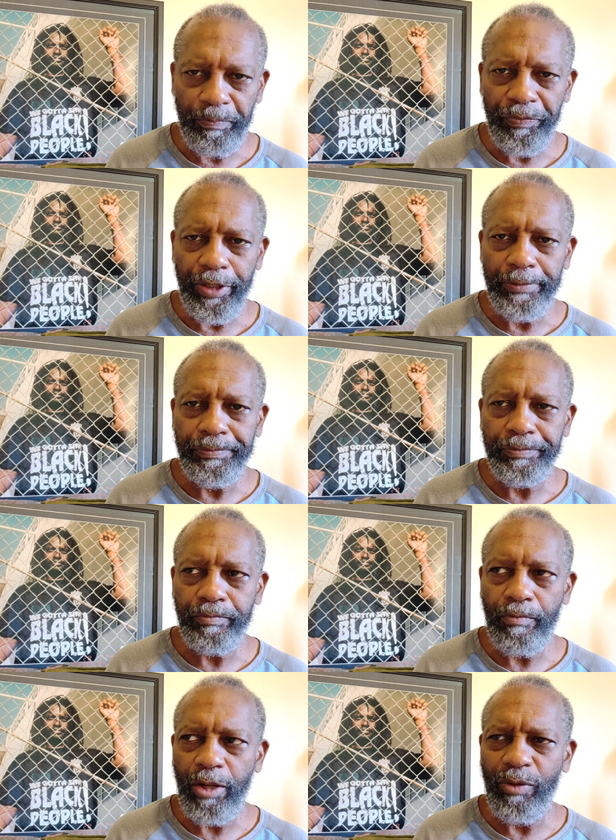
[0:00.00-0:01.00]
Now,
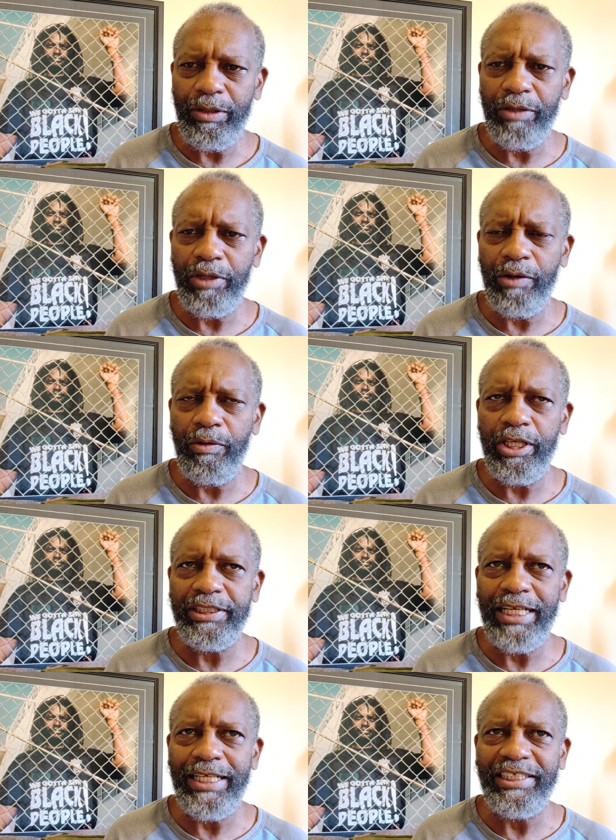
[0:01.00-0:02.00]
the, uh, the, uh, the, is
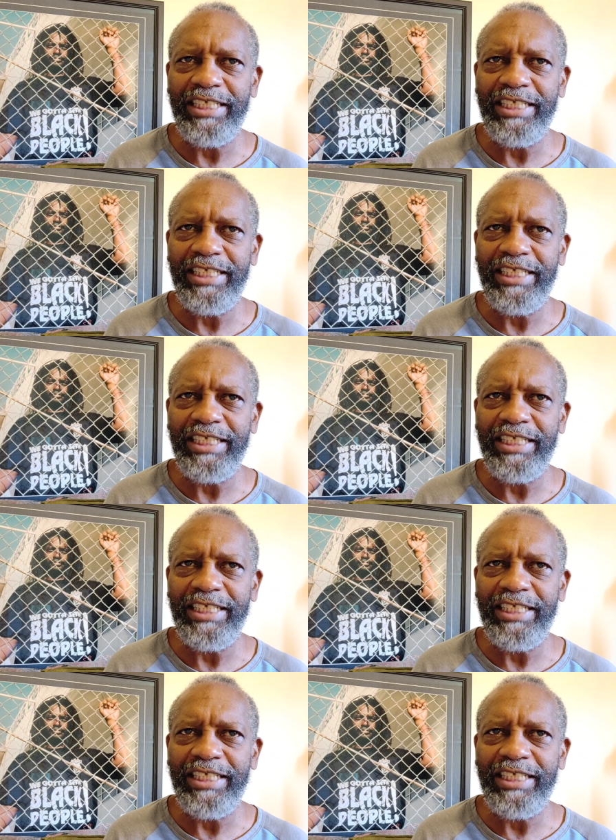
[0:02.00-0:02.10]
that the